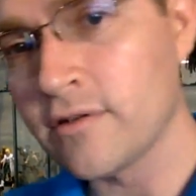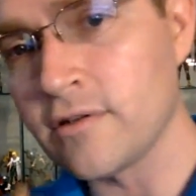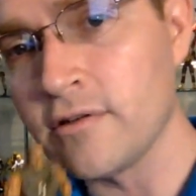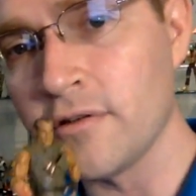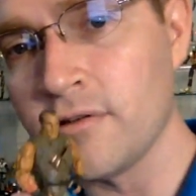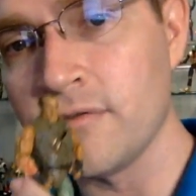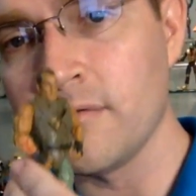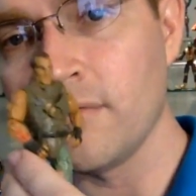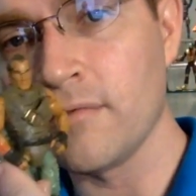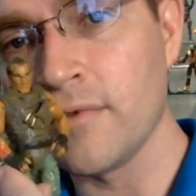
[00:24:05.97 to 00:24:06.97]

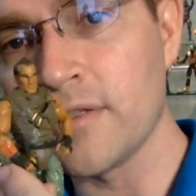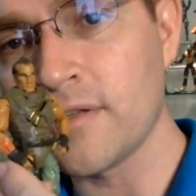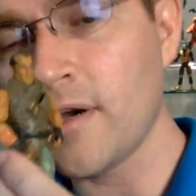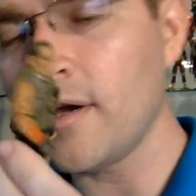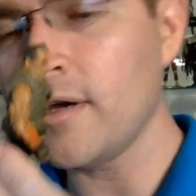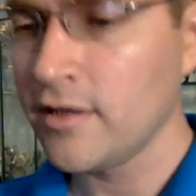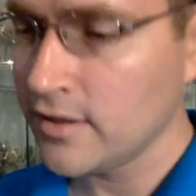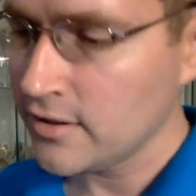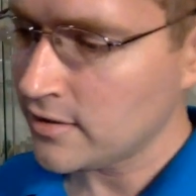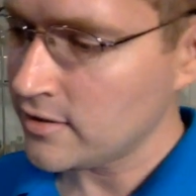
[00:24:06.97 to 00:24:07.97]
to this guy.
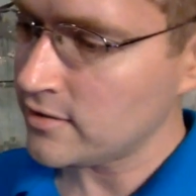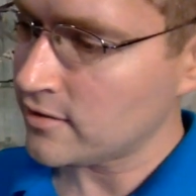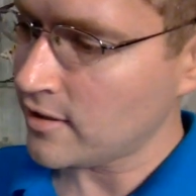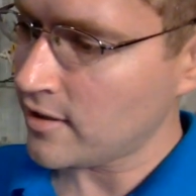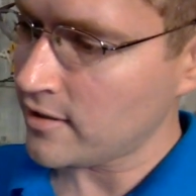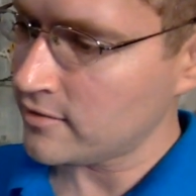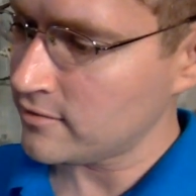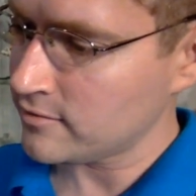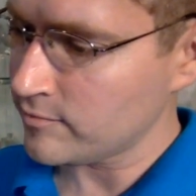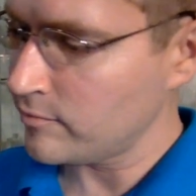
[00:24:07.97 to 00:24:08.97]
He's
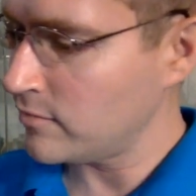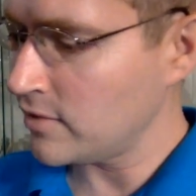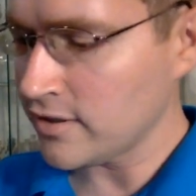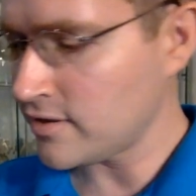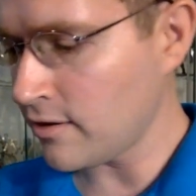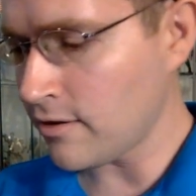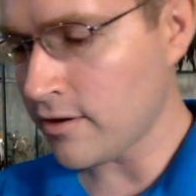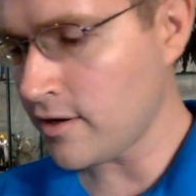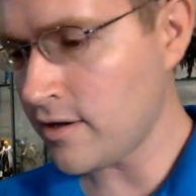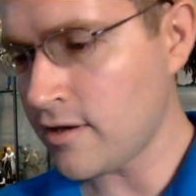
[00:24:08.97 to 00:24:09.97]
got
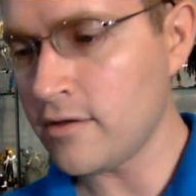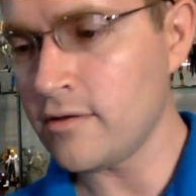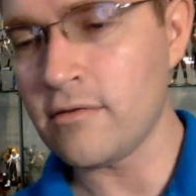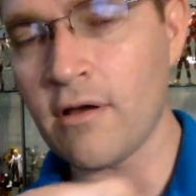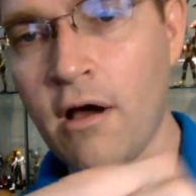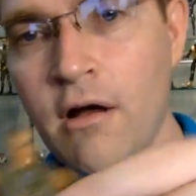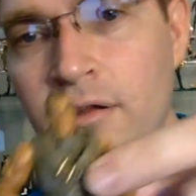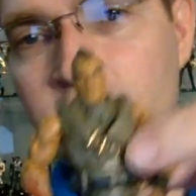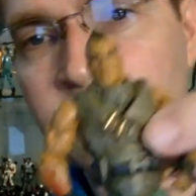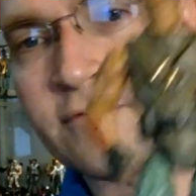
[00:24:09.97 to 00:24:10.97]
military
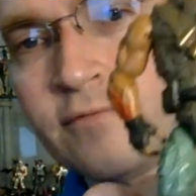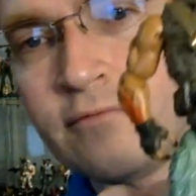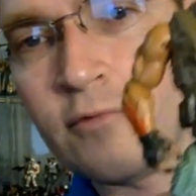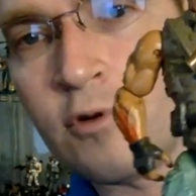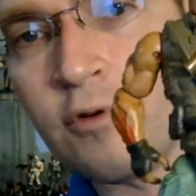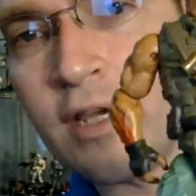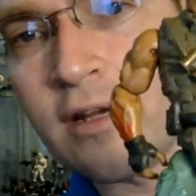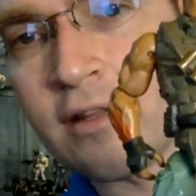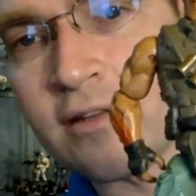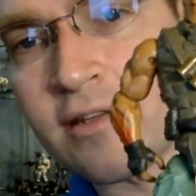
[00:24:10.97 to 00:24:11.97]
olive
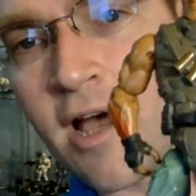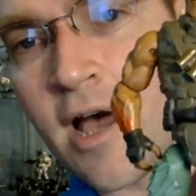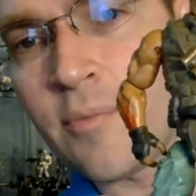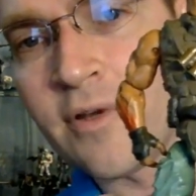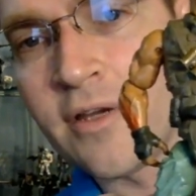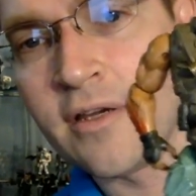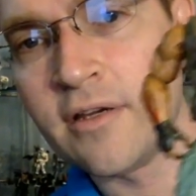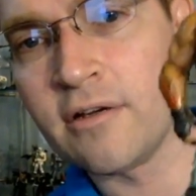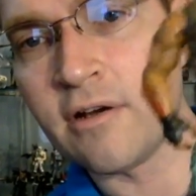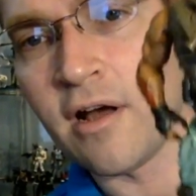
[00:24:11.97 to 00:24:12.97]
green on the top,
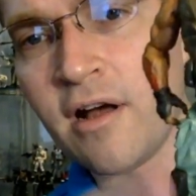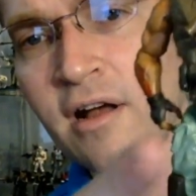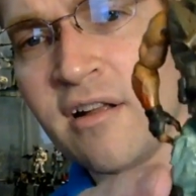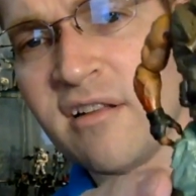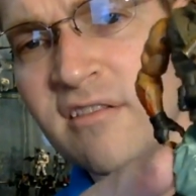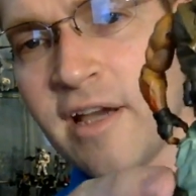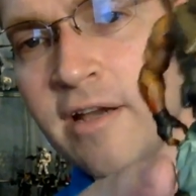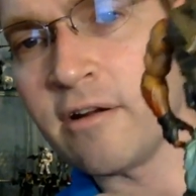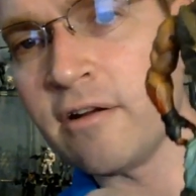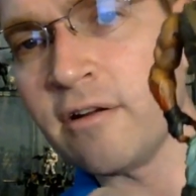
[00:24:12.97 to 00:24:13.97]

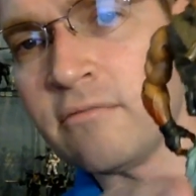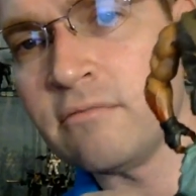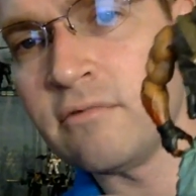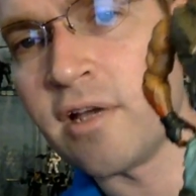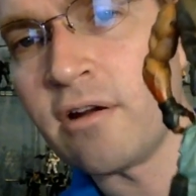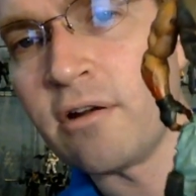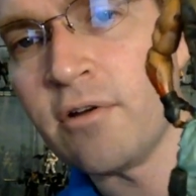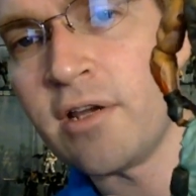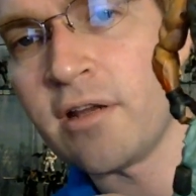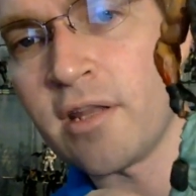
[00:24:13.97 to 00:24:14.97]
lighter
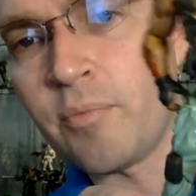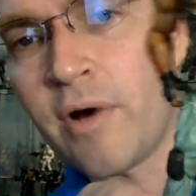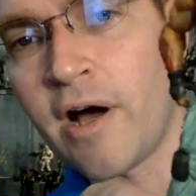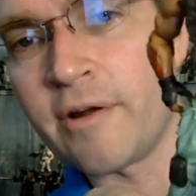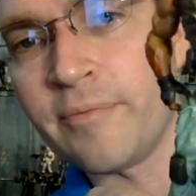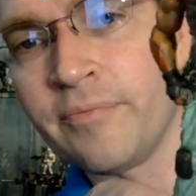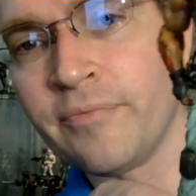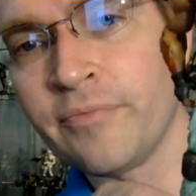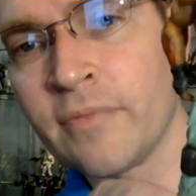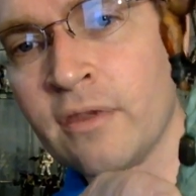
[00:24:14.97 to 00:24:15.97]
green on the bottom,
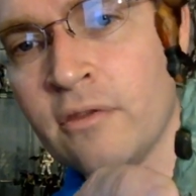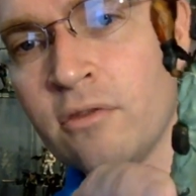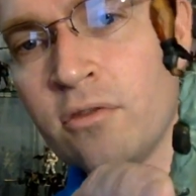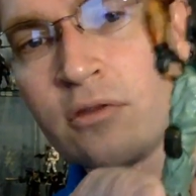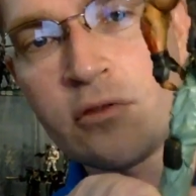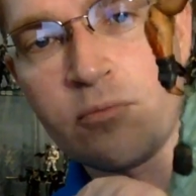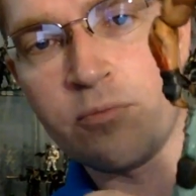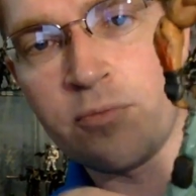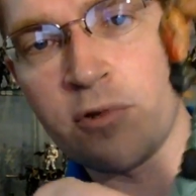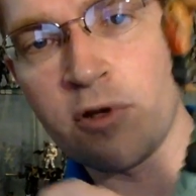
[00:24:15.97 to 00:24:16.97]

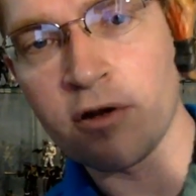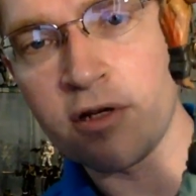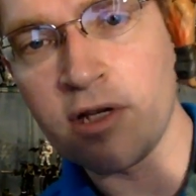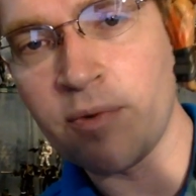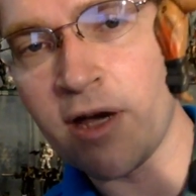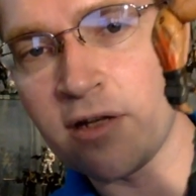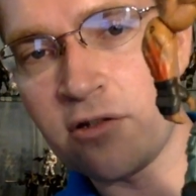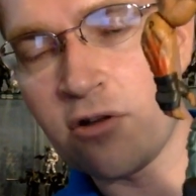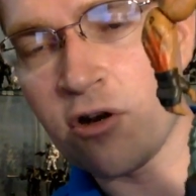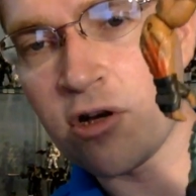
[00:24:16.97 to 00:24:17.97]
dark knee
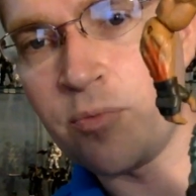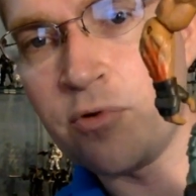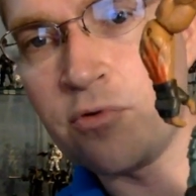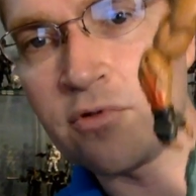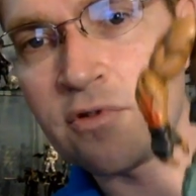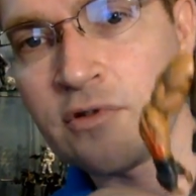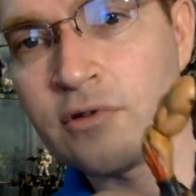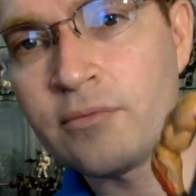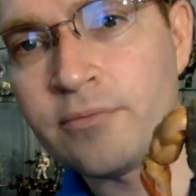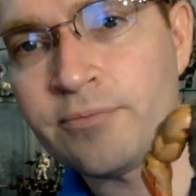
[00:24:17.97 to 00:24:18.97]
pads, dark boots.